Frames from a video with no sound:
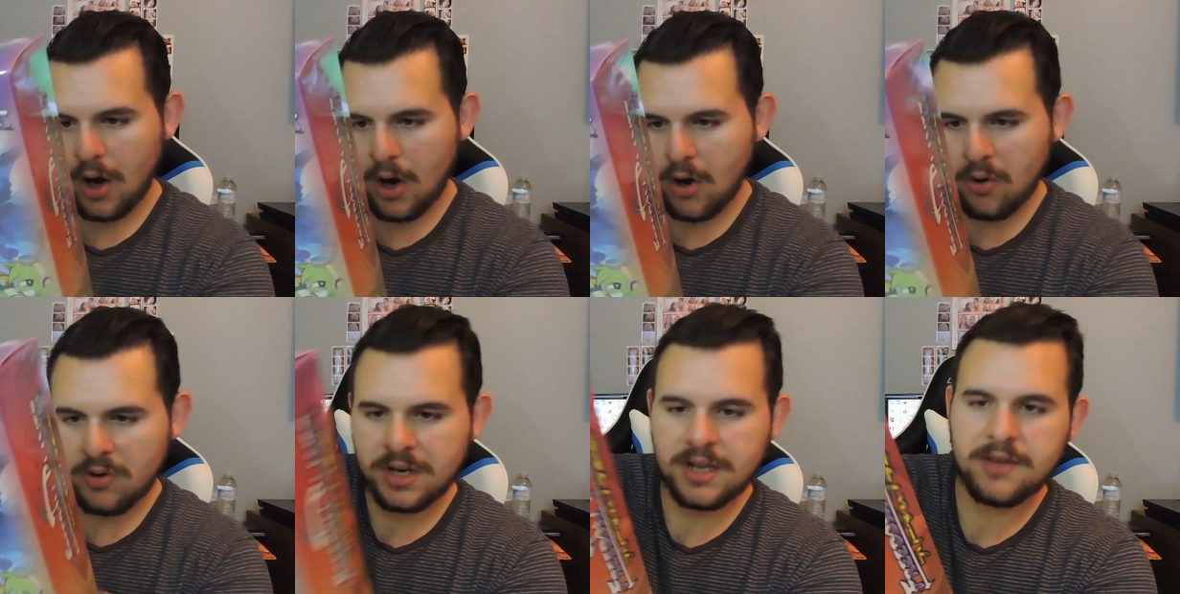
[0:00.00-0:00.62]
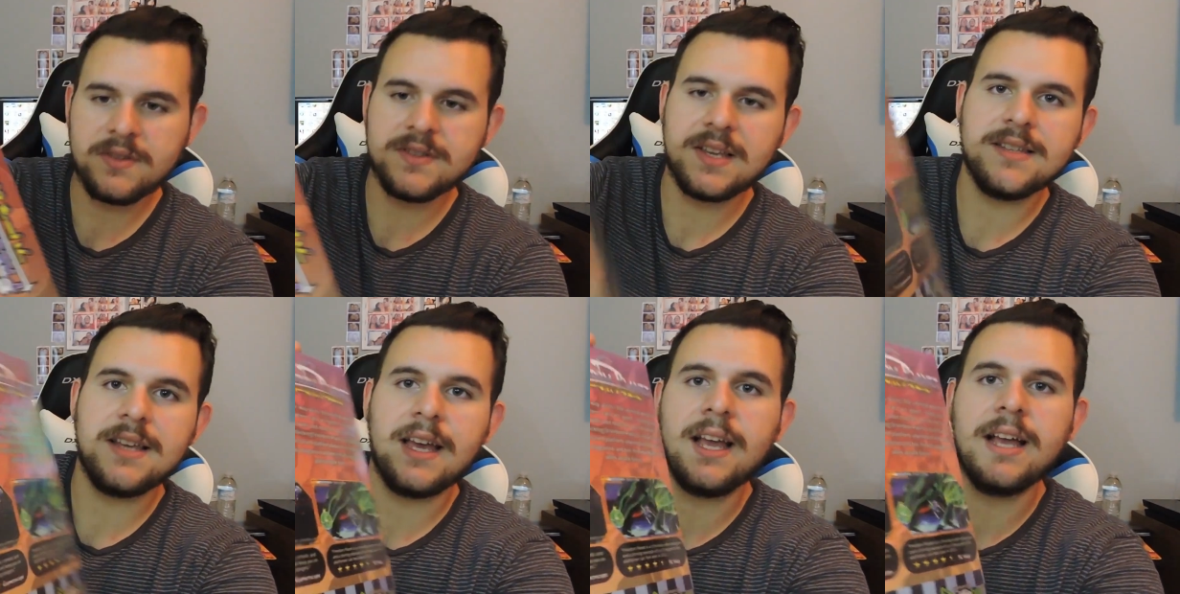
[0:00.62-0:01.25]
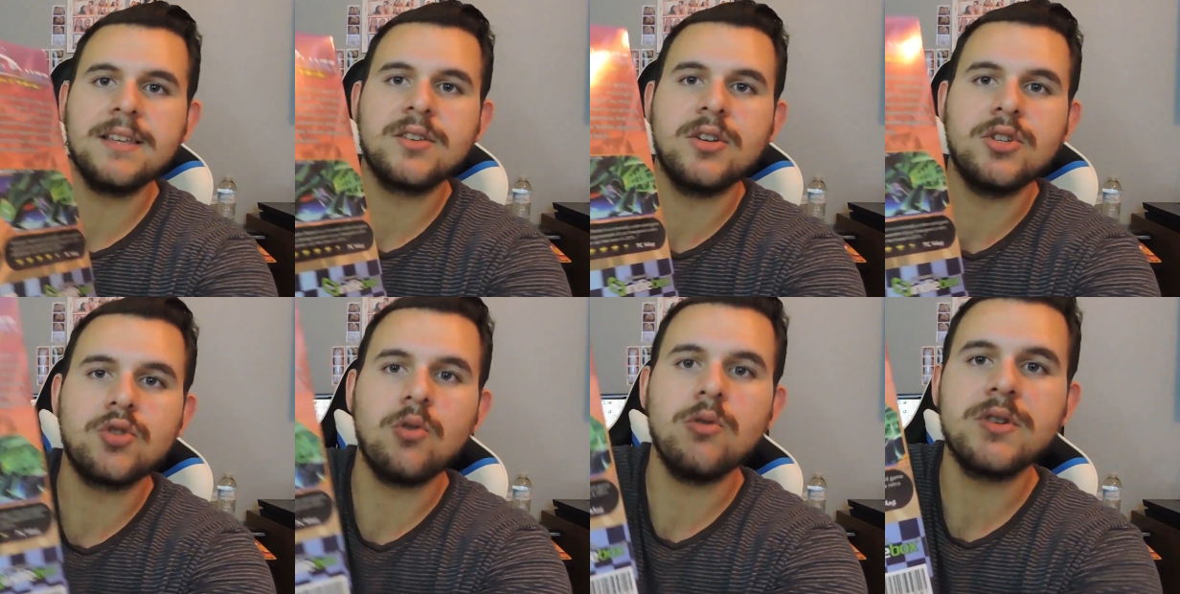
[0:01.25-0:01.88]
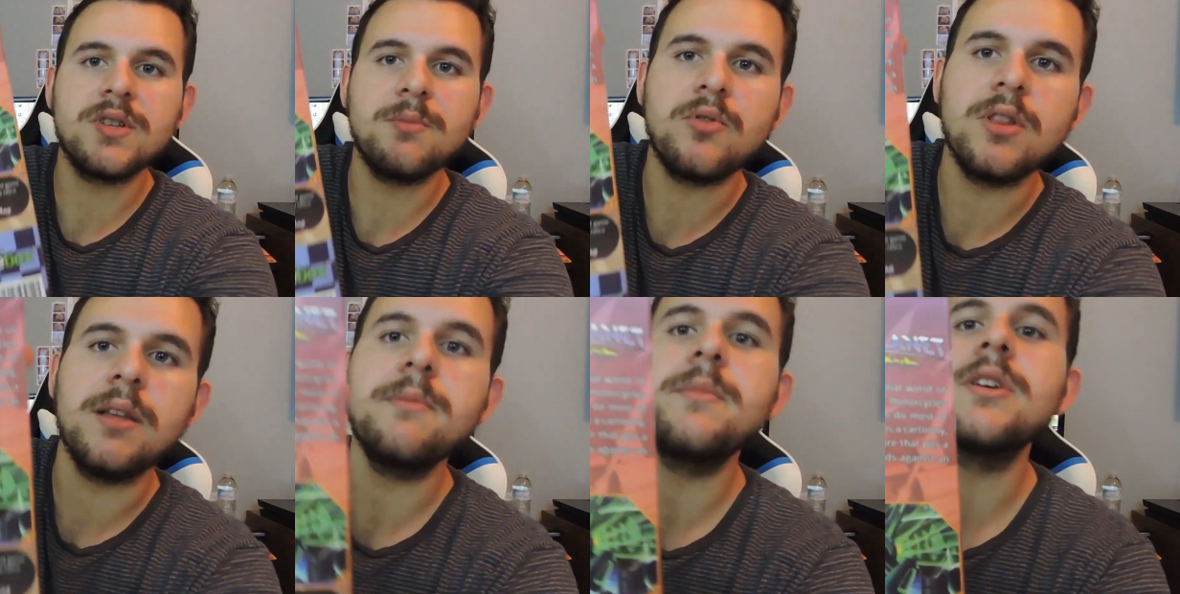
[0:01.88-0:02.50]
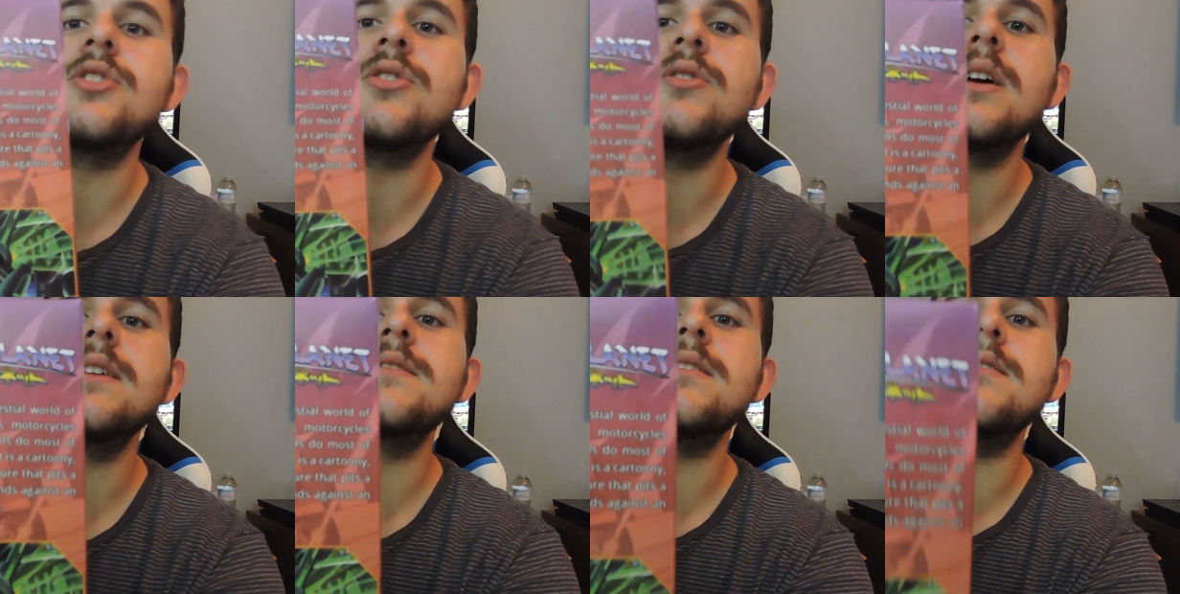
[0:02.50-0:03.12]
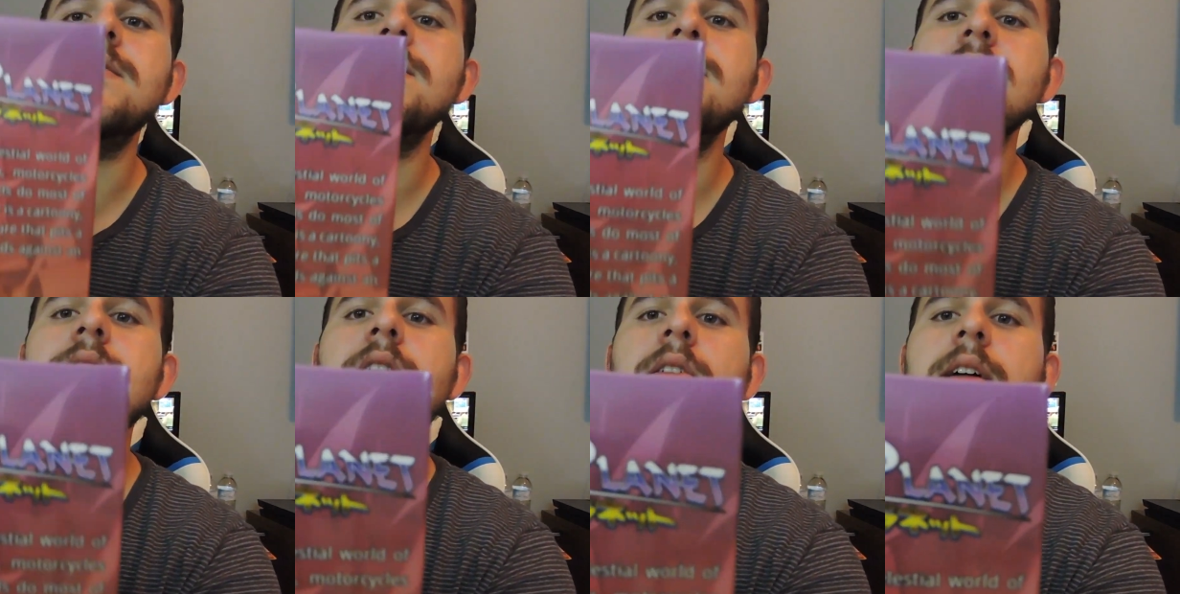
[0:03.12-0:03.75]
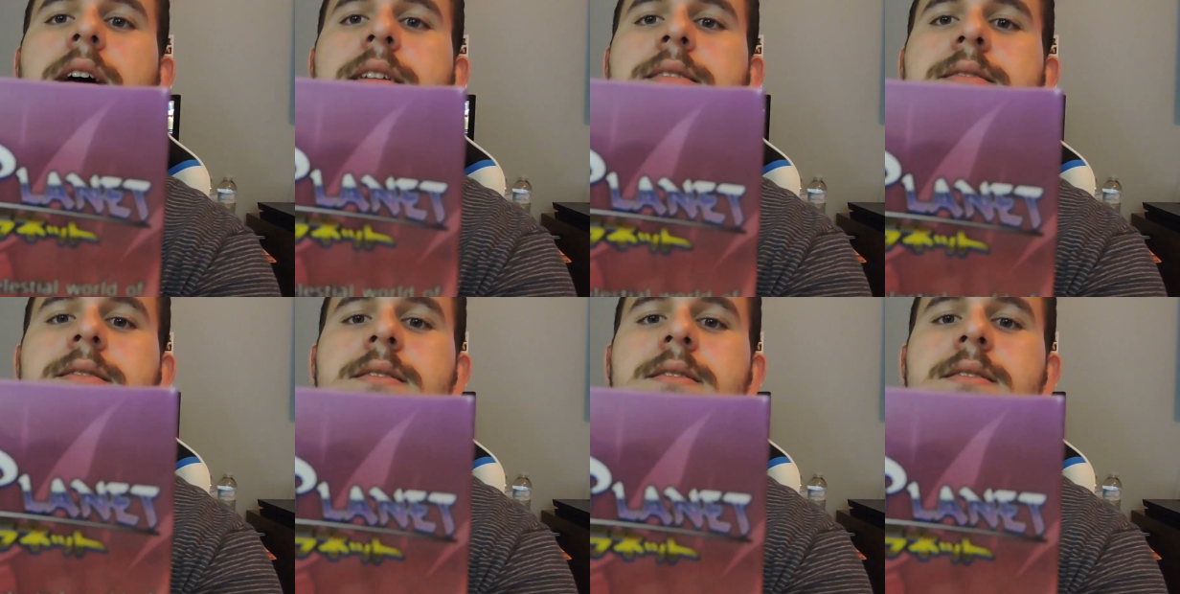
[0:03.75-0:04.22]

Oh, and it even says that it has controller support. Let me make sure you guys can see all that.